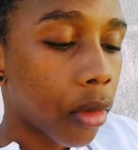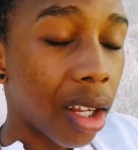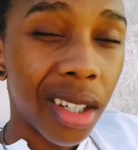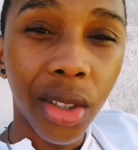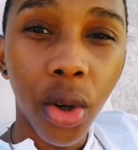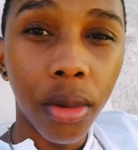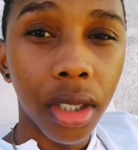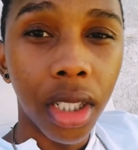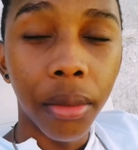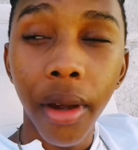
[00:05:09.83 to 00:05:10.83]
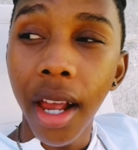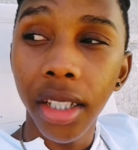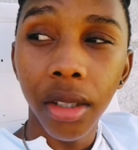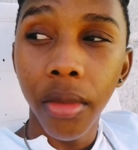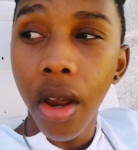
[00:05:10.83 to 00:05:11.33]
I just hope this thing
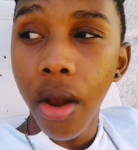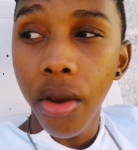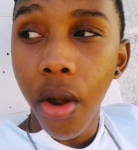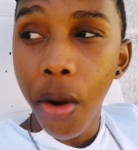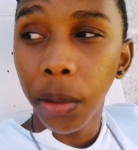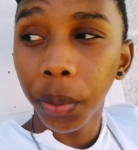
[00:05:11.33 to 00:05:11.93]
passes, man, you know?